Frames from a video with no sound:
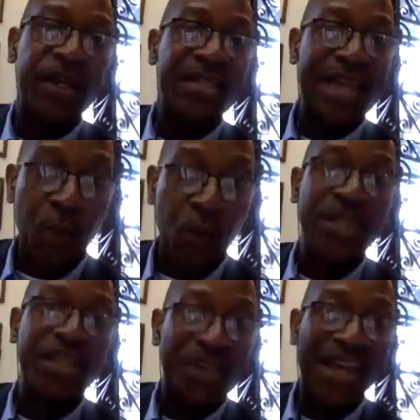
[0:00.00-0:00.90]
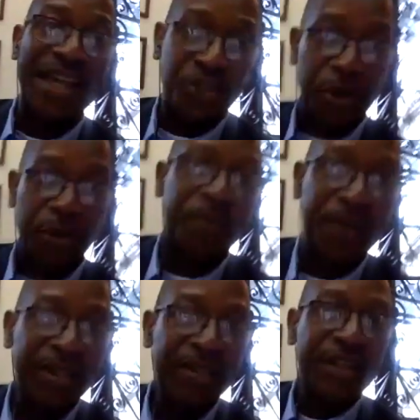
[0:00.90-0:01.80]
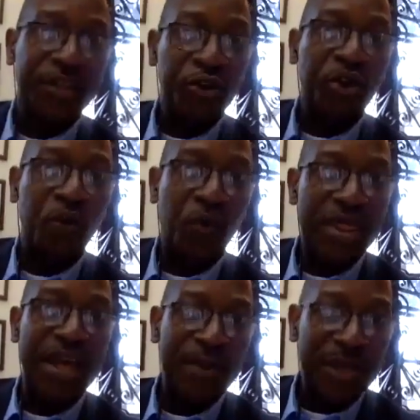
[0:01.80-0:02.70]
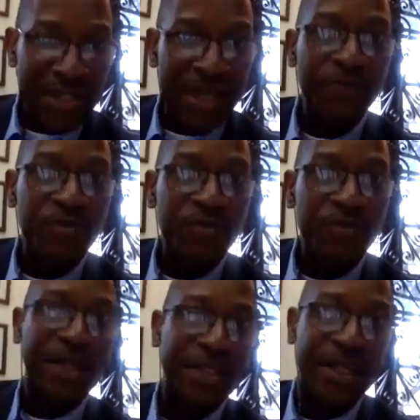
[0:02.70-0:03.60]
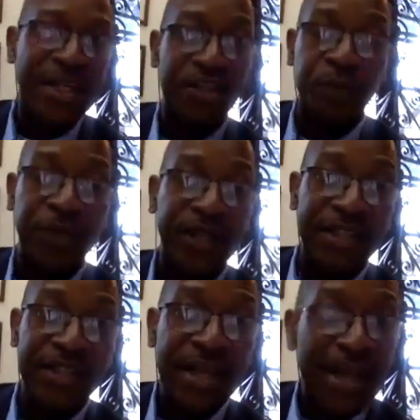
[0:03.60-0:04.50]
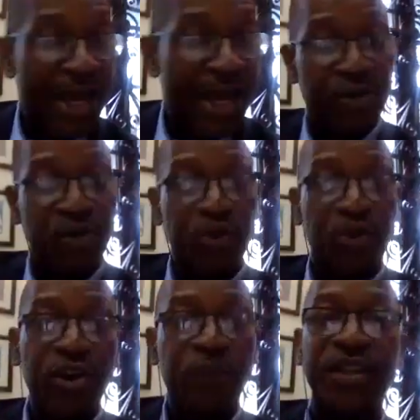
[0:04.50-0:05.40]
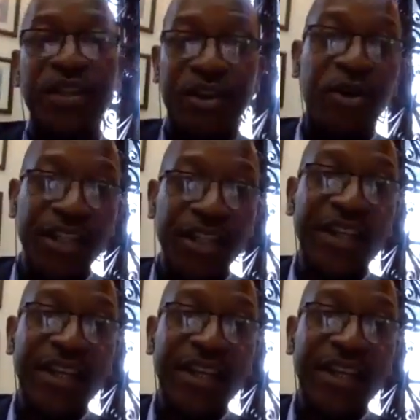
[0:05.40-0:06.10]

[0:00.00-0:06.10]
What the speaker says: as they were because I wanted to catch up, with them in terms of practical experience. And to God be the